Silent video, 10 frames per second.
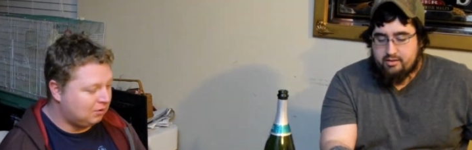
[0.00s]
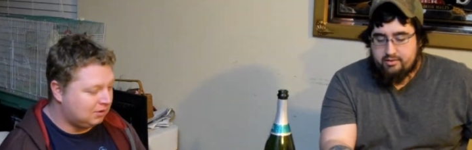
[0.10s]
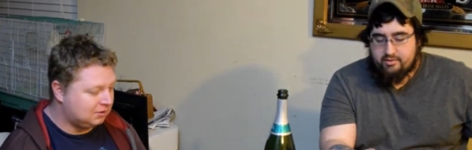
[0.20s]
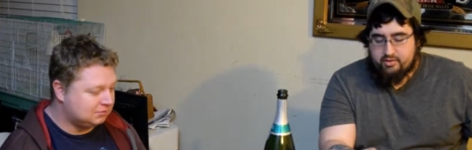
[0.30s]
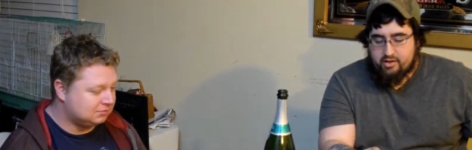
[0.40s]

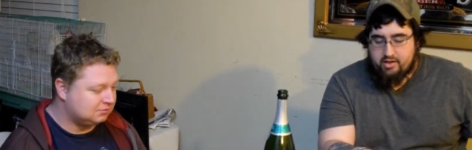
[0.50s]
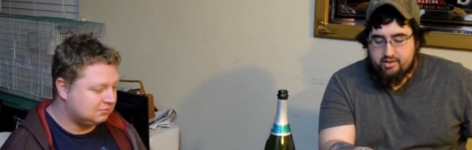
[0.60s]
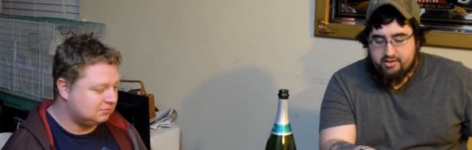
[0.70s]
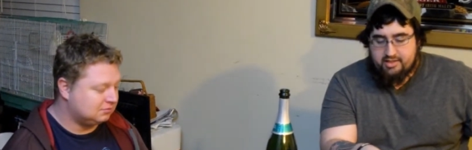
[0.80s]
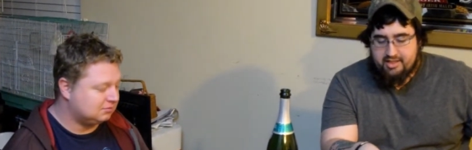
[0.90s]
Speaker 1: Um,
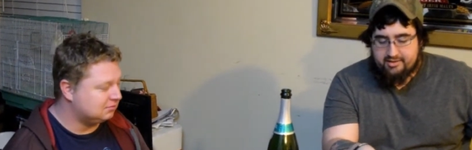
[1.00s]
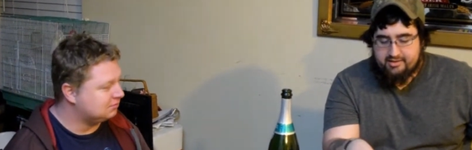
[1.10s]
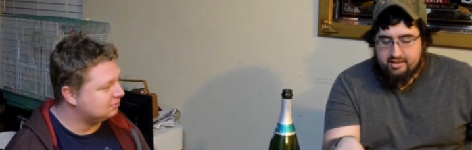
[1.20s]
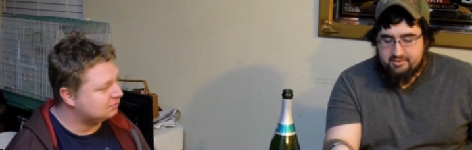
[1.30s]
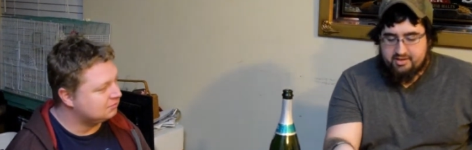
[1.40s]
KSI
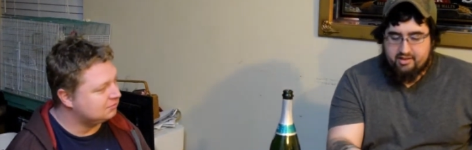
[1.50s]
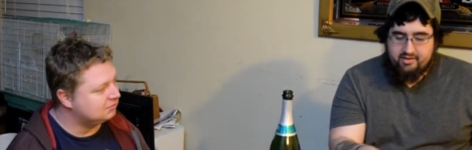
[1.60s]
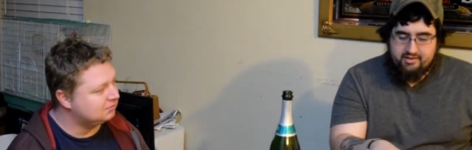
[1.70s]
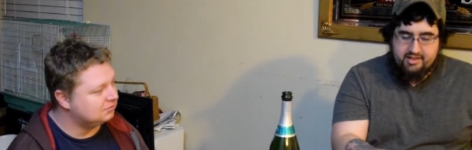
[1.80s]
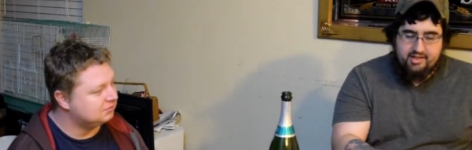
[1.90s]
case I was sitting
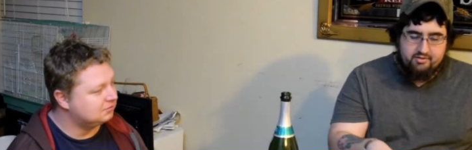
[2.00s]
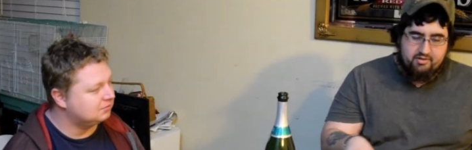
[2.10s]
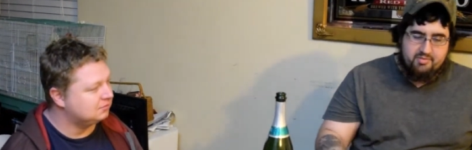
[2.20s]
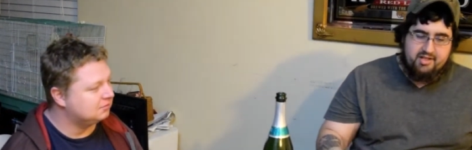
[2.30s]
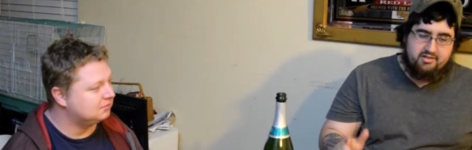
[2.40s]
on his ass
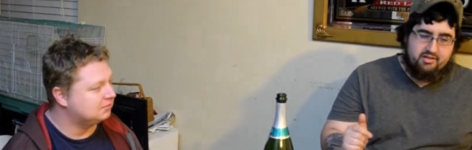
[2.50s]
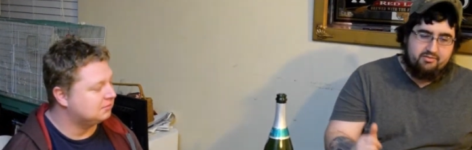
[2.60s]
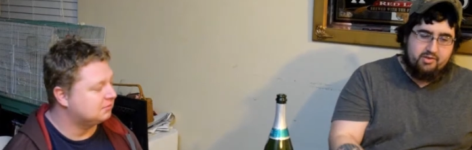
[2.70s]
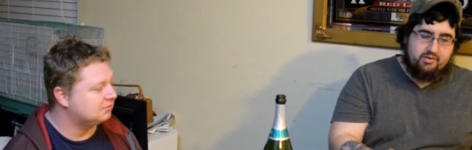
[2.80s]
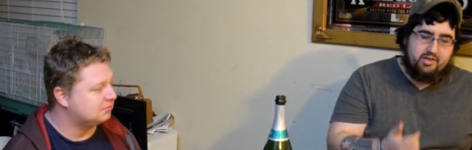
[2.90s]
with the manager on the
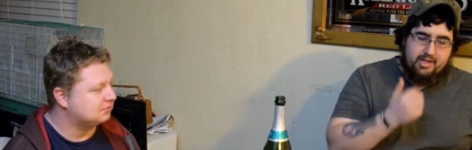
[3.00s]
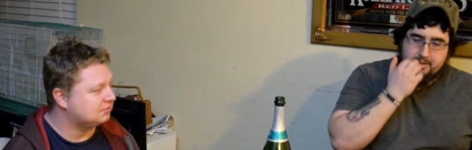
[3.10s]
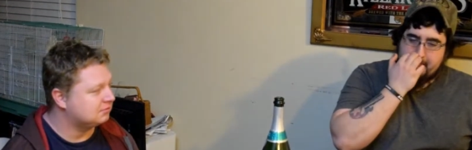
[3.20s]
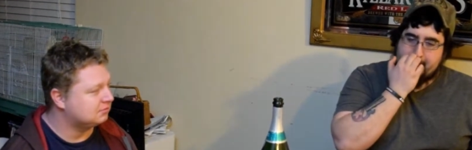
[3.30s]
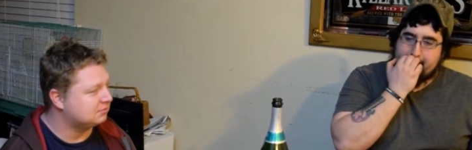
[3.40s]
phone, not
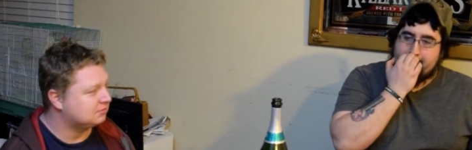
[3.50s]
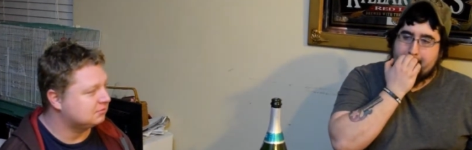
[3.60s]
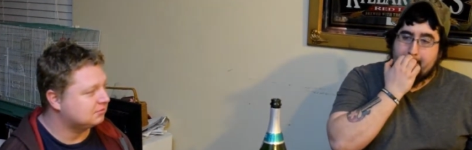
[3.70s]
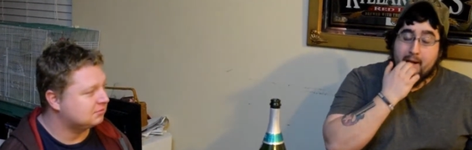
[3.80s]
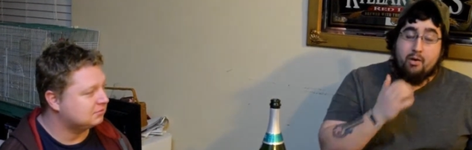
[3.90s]
training.
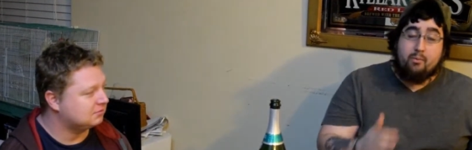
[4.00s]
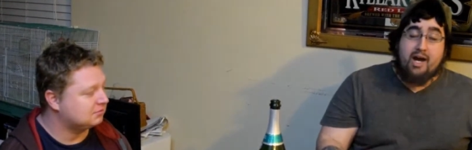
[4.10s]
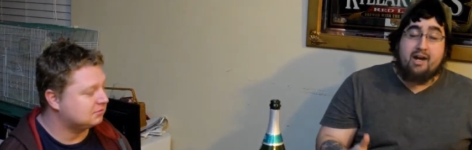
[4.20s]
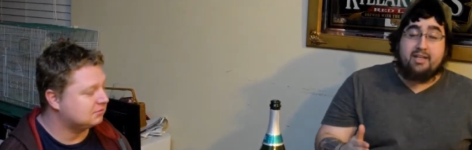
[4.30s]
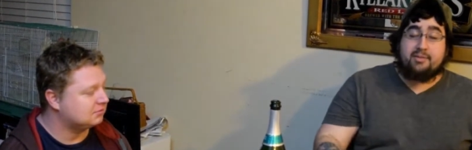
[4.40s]

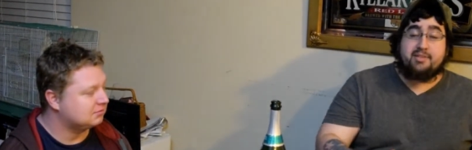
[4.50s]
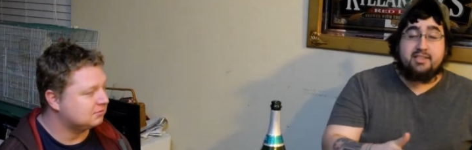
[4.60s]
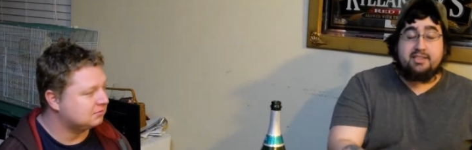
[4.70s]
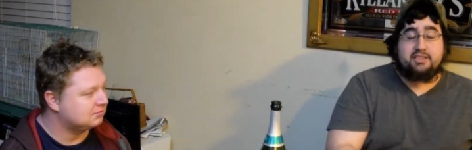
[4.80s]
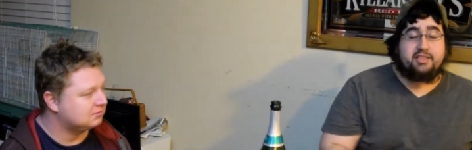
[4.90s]
While he was
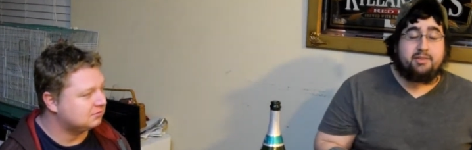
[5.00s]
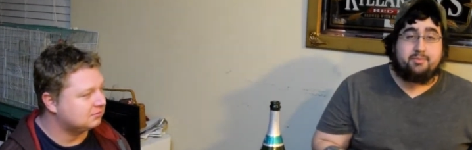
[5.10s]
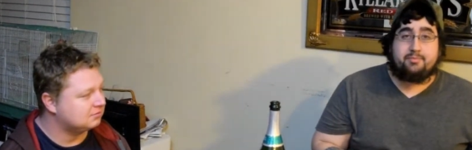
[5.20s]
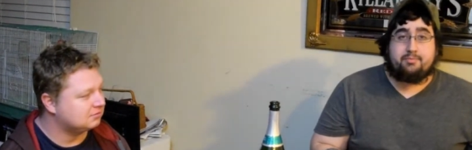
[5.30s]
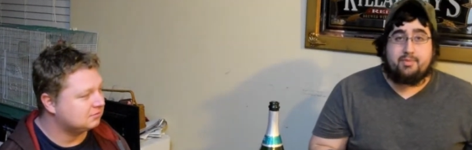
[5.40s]
in the gym,
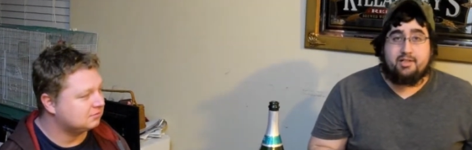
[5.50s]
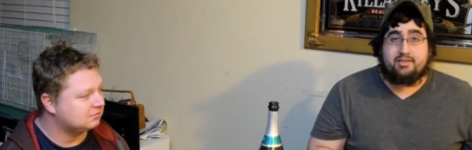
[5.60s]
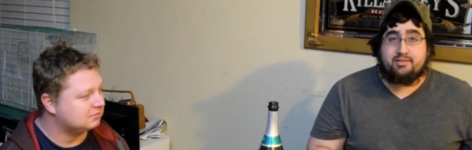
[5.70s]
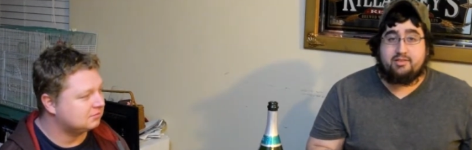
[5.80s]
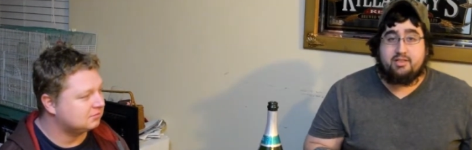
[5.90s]
mind
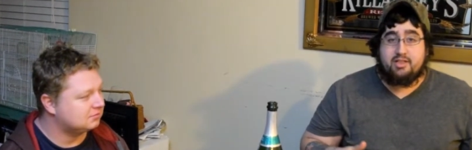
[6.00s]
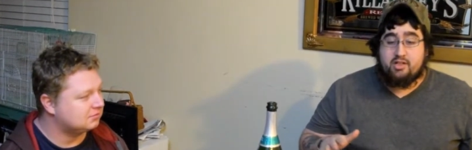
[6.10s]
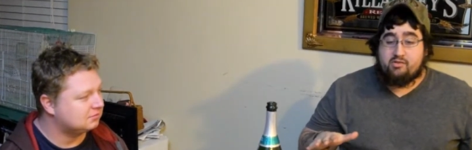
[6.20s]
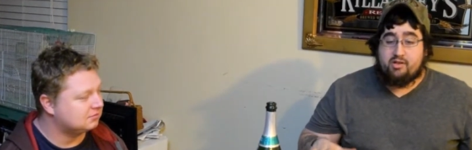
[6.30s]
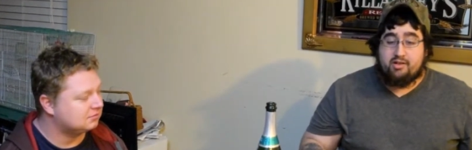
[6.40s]
you,
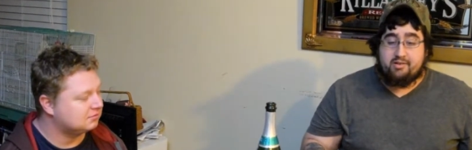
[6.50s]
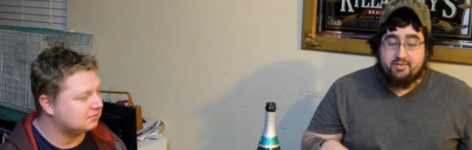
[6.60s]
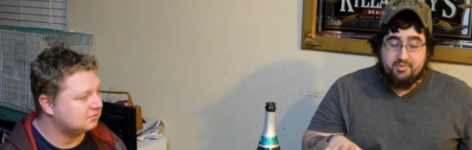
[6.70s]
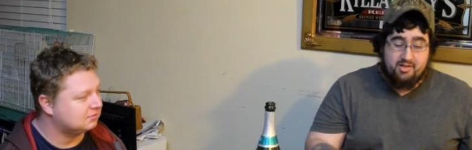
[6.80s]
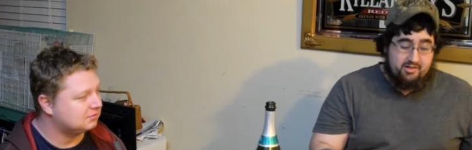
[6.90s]
while
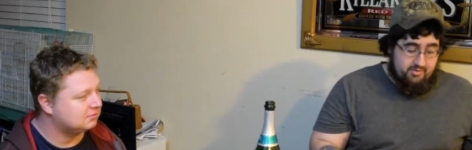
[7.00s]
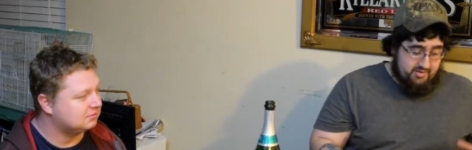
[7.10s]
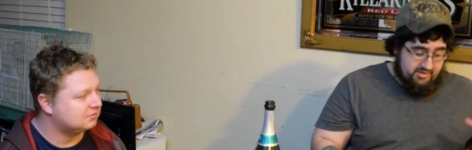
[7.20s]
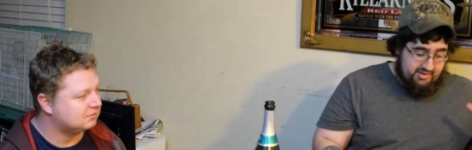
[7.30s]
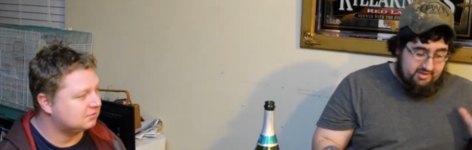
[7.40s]
Logan Paul
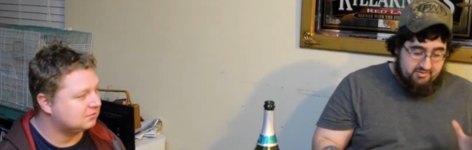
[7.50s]
was in the